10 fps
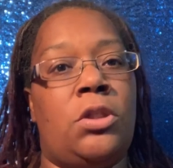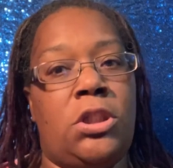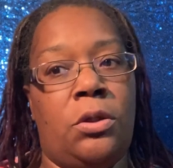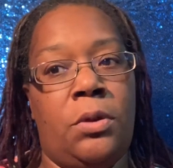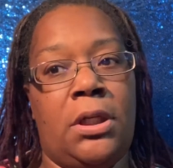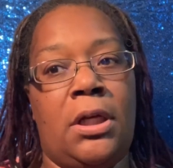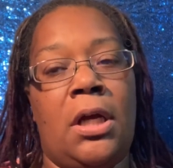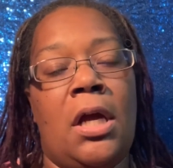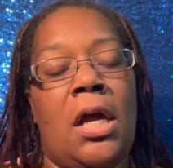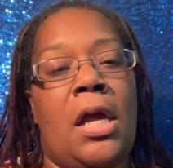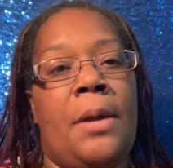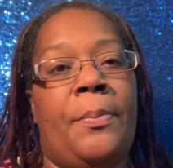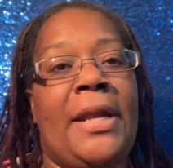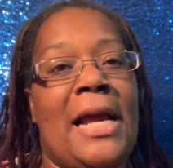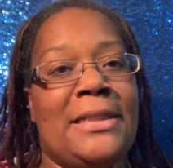or soda,
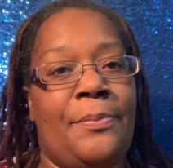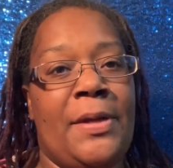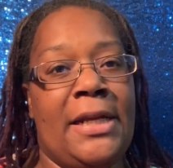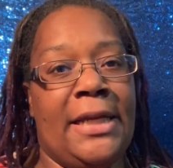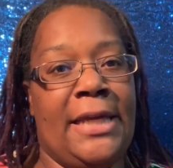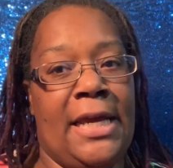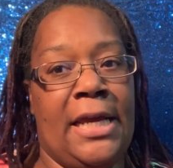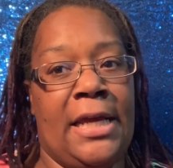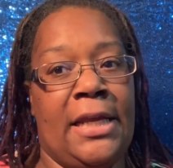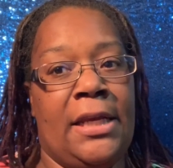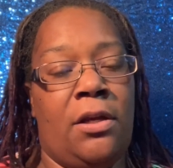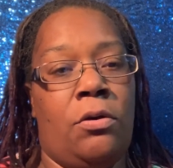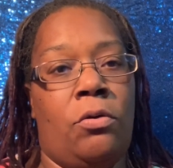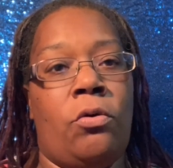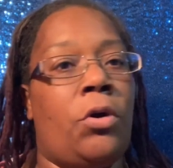but it has to be in a can
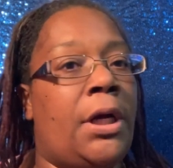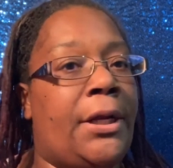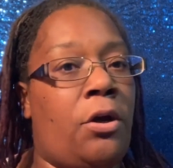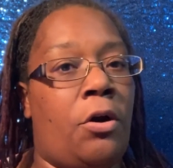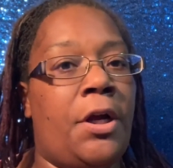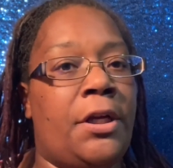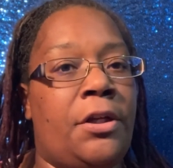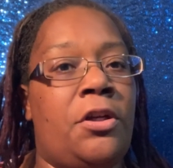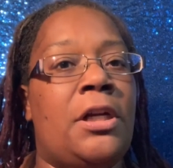or a carton.